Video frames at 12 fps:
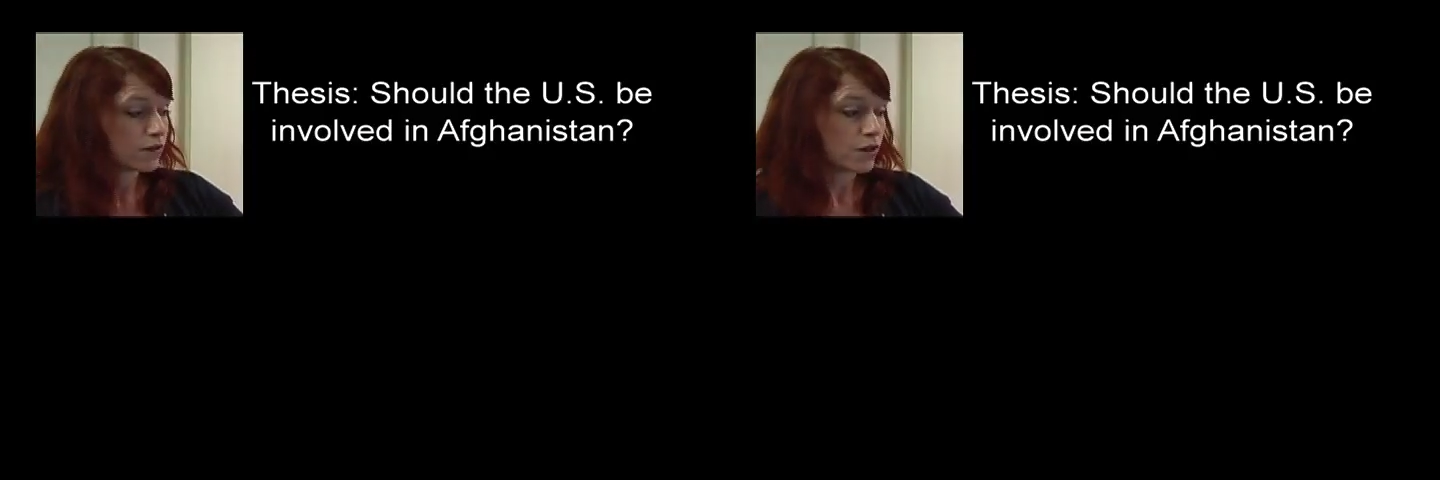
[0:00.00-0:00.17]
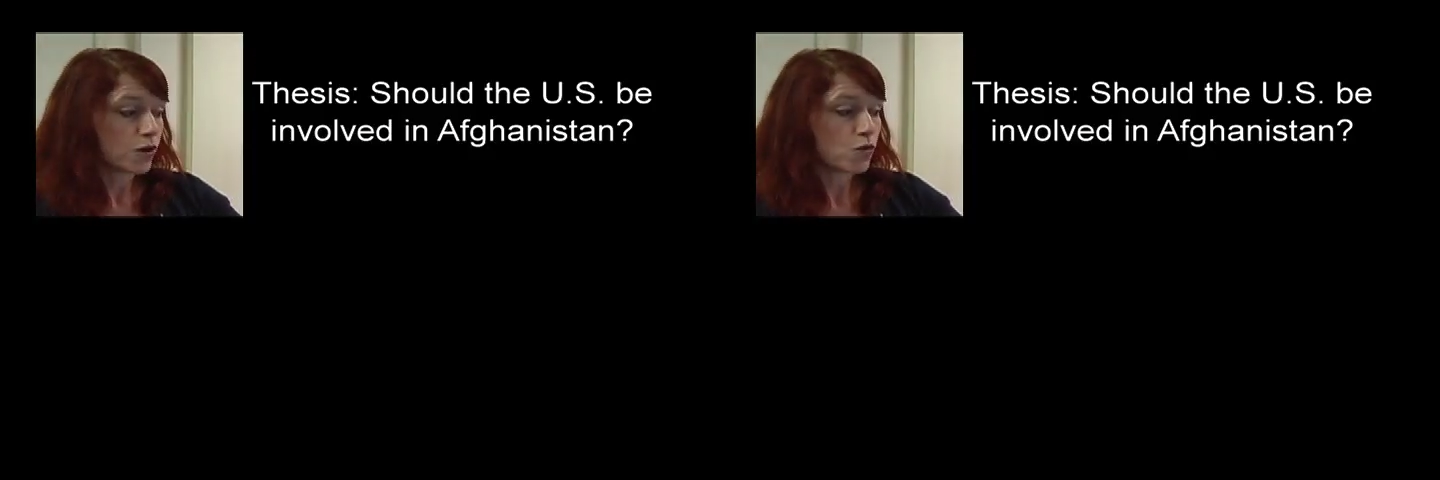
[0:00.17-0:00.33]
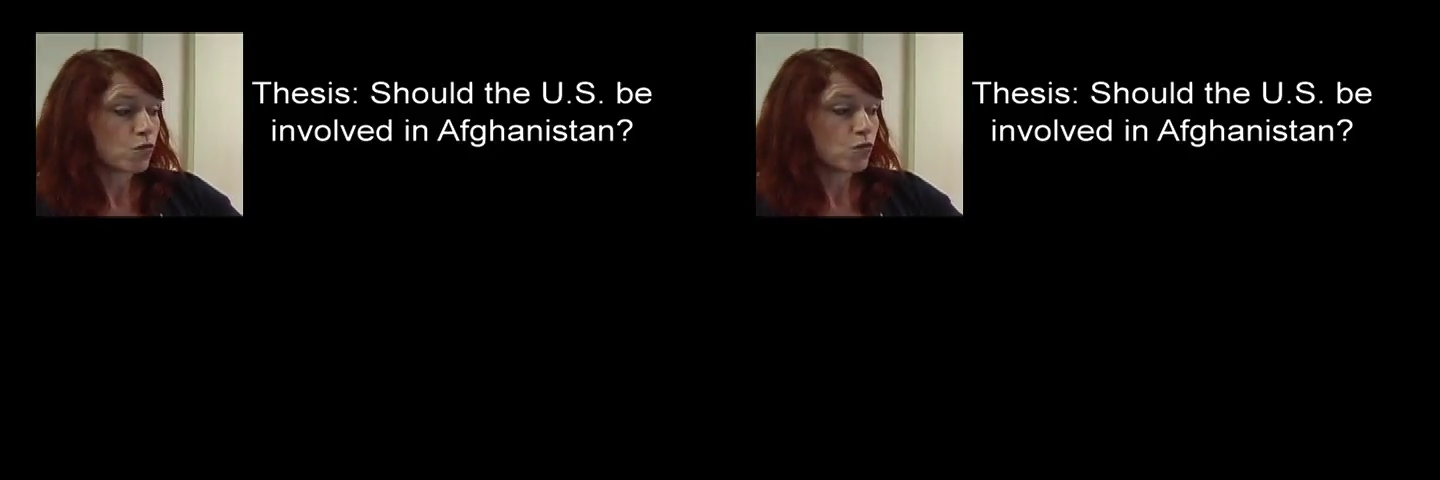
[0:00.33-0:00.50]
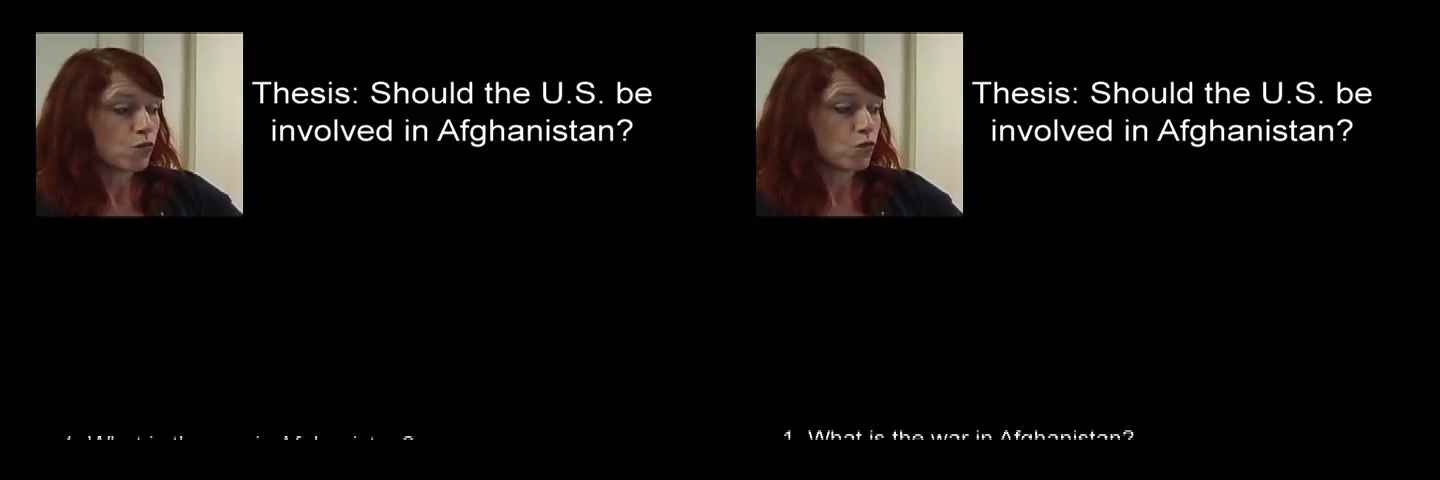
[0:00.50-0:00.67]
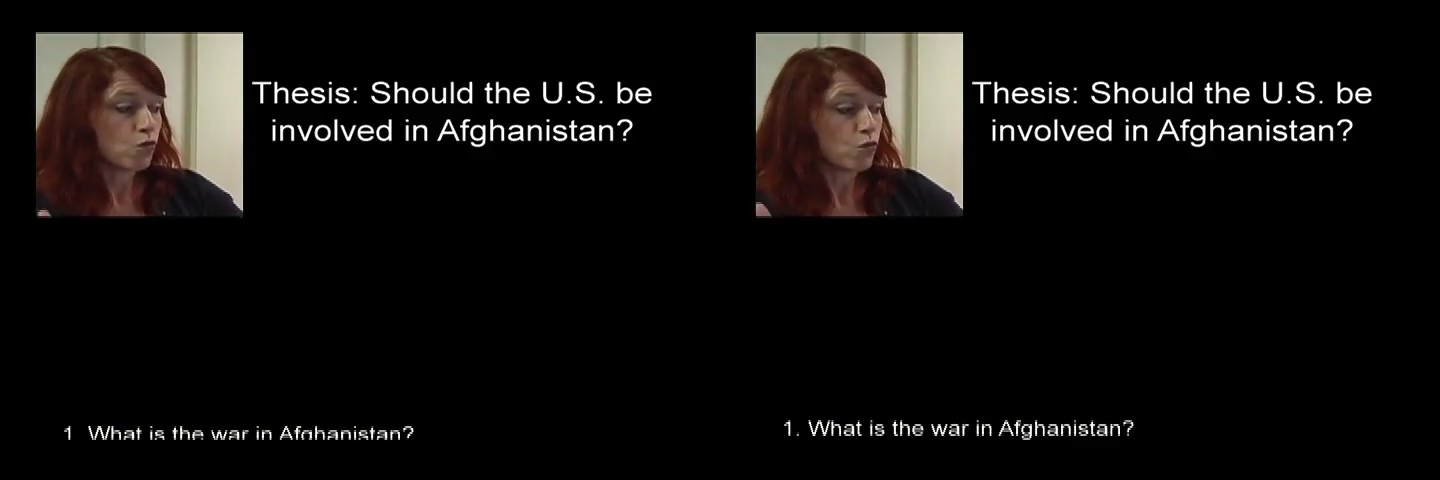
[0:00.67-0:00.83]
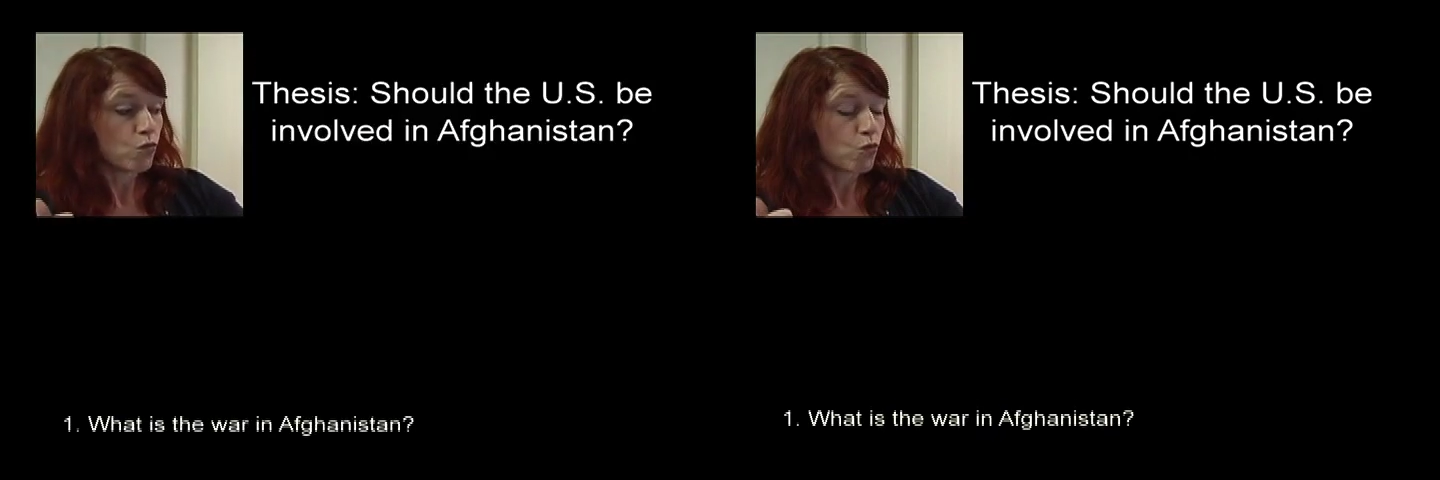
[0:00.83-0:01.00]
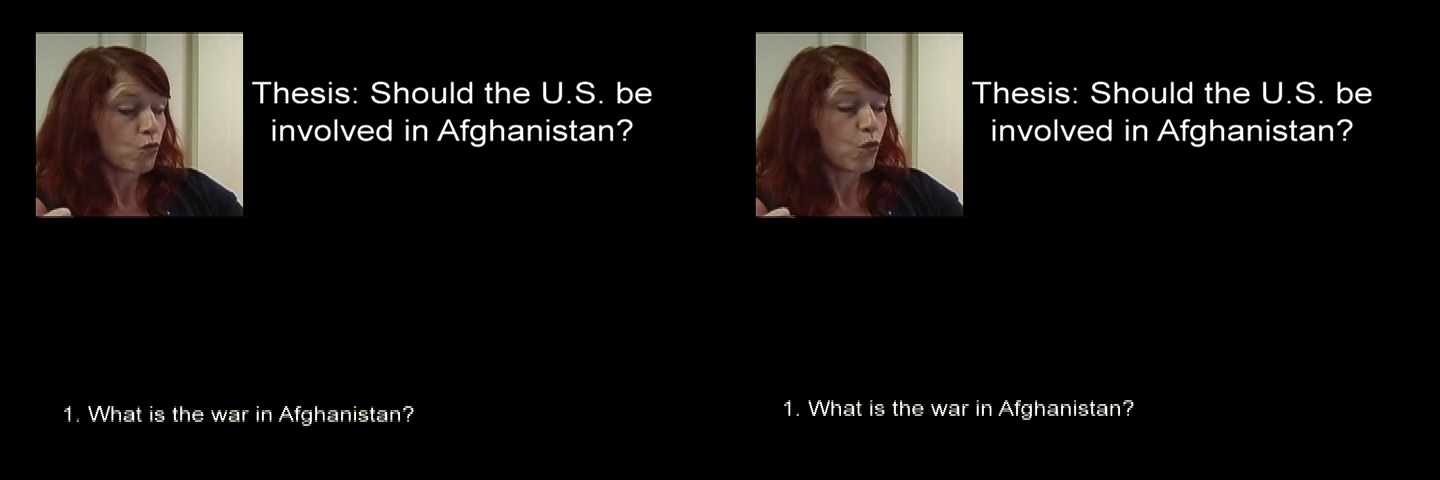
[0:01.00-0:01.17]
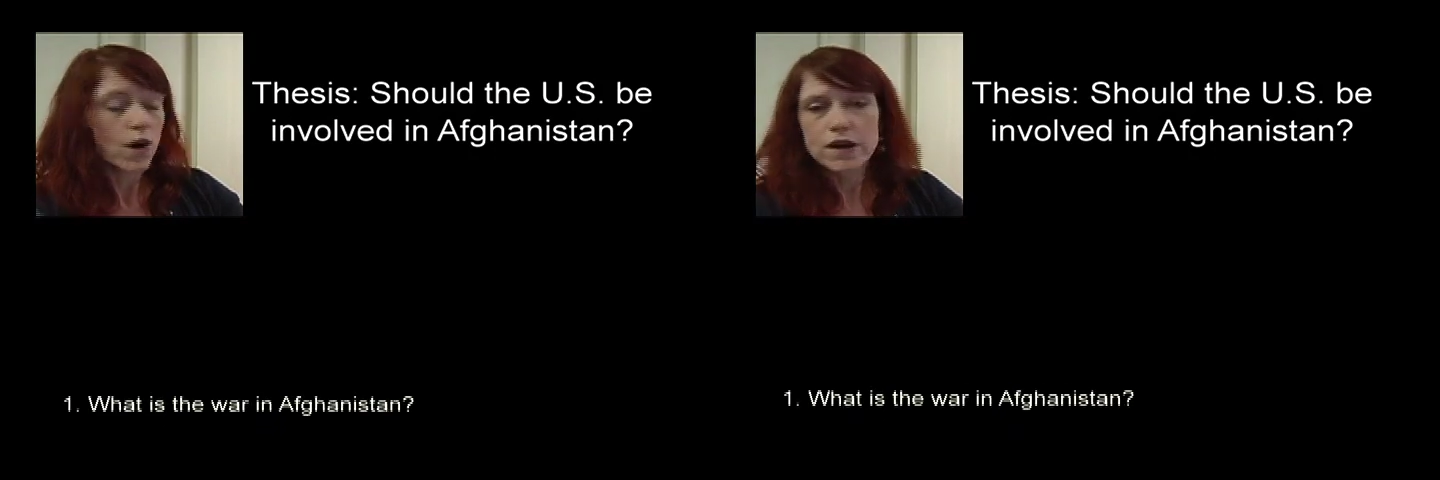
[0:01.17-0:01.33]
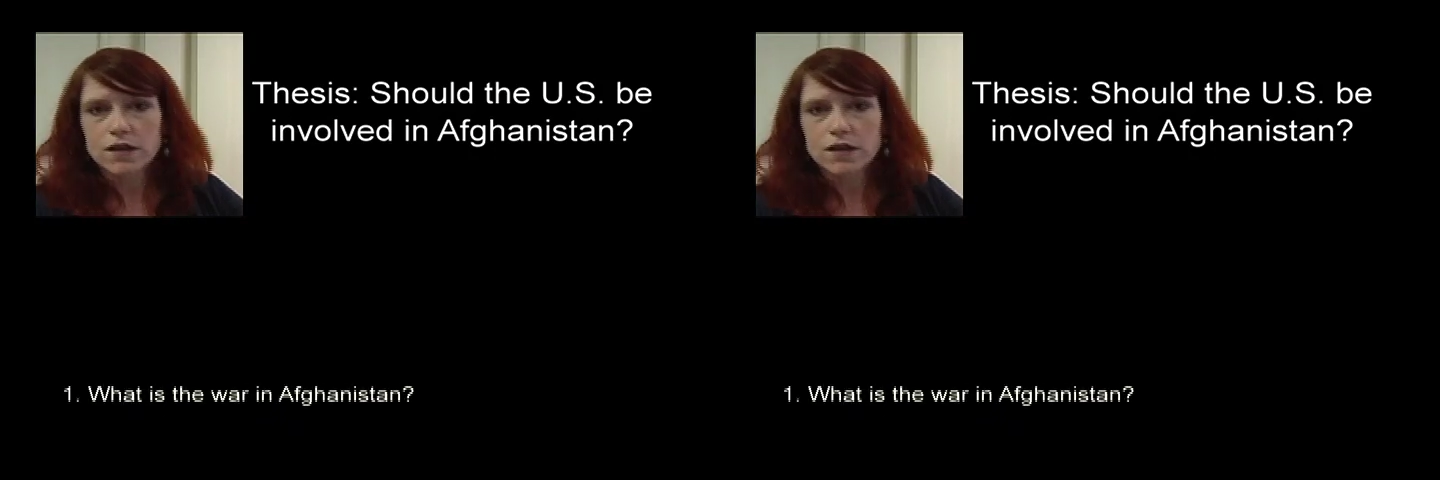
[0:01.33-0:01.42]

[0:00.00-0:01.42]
You know, what